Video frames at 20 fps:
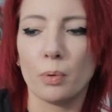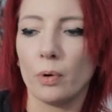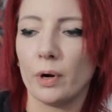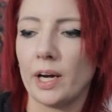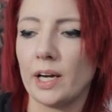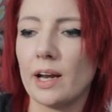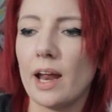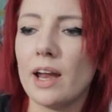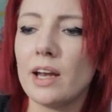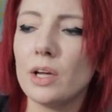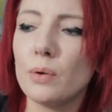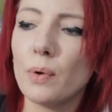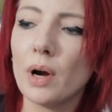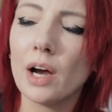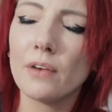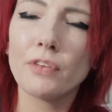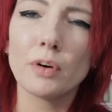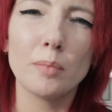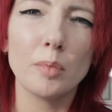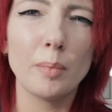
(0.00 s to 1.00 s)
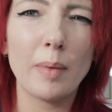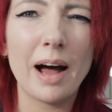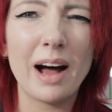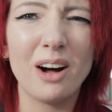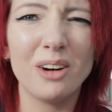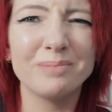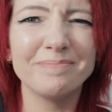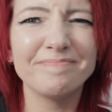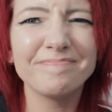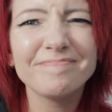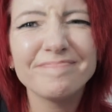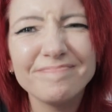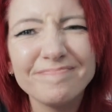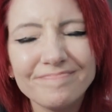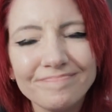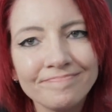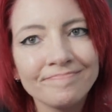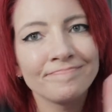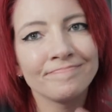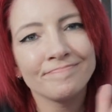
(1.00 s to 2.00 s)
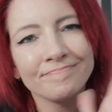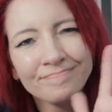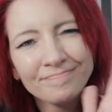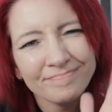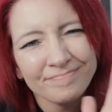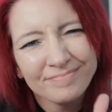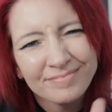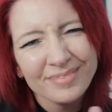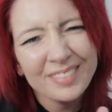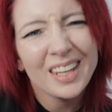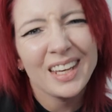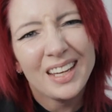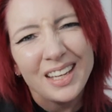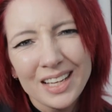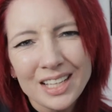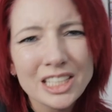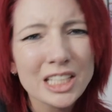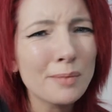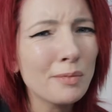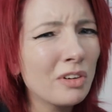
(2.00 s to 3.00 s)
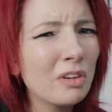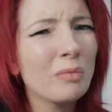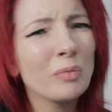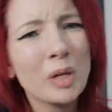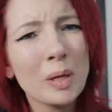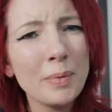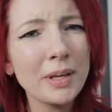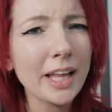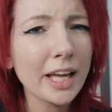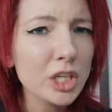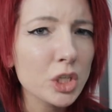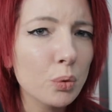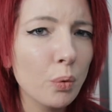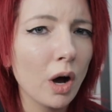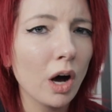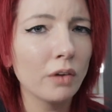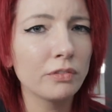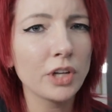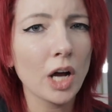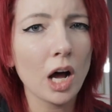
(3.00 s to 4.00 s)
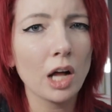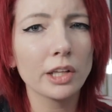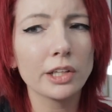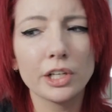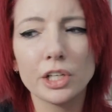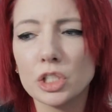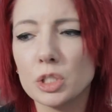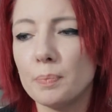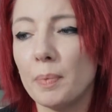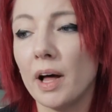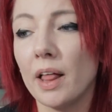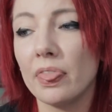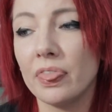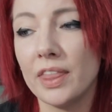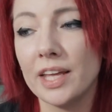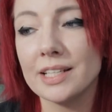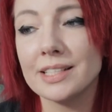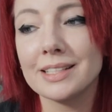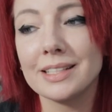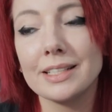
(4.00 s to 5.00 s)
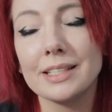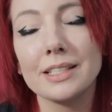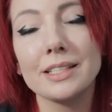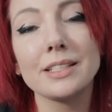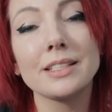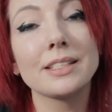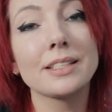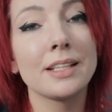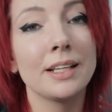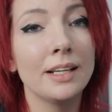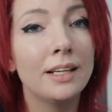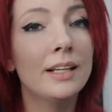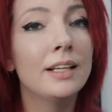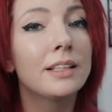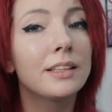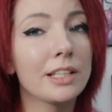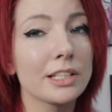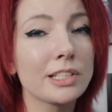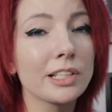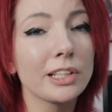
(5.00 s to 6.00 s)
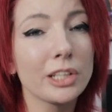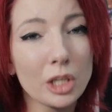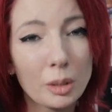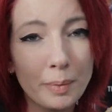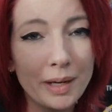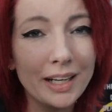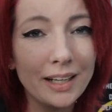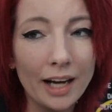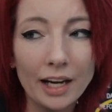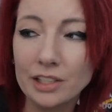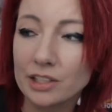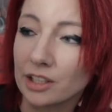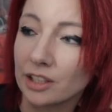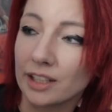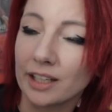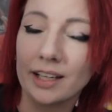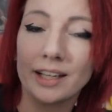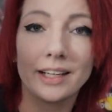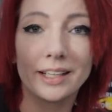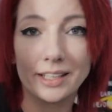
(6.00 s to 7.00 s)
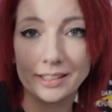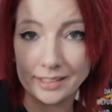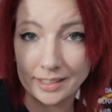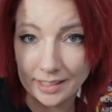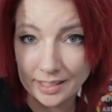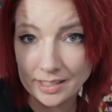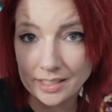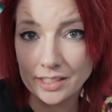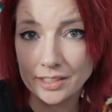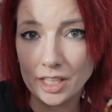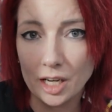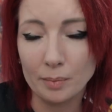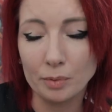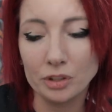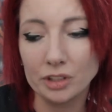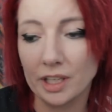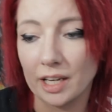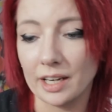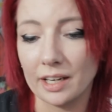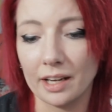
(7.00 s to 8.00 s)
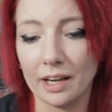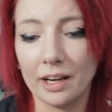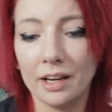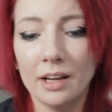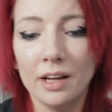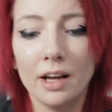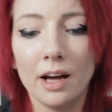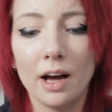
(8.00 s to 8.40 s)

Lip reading: point. Anywhere from about, some of them can be like $12, but this is a little bit nicer kit because it is the double Zeta.